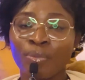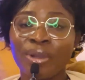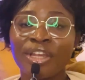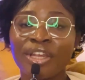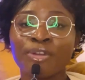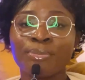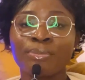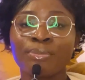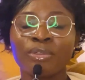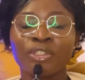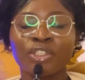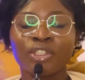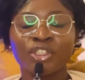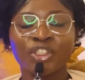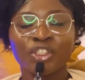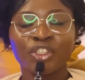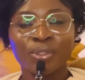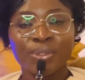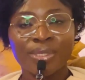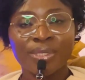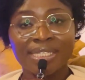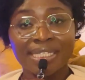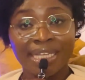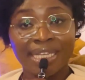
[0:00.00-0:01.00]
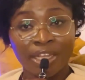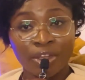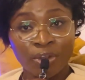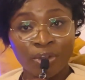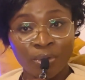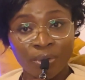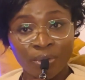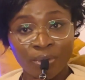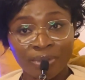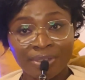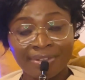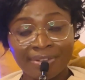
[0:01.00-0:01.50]
When you put your trust in
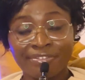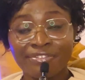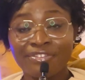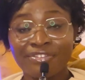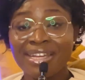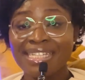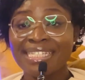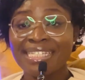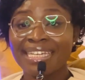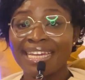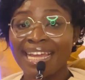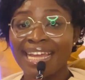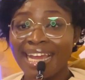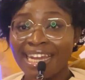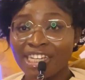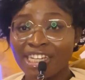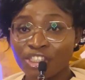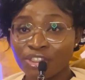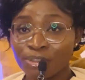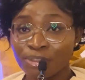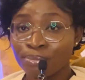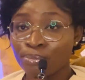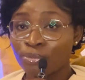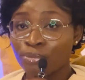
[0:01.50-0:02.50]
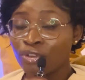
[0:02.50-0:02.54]
God, faith in action,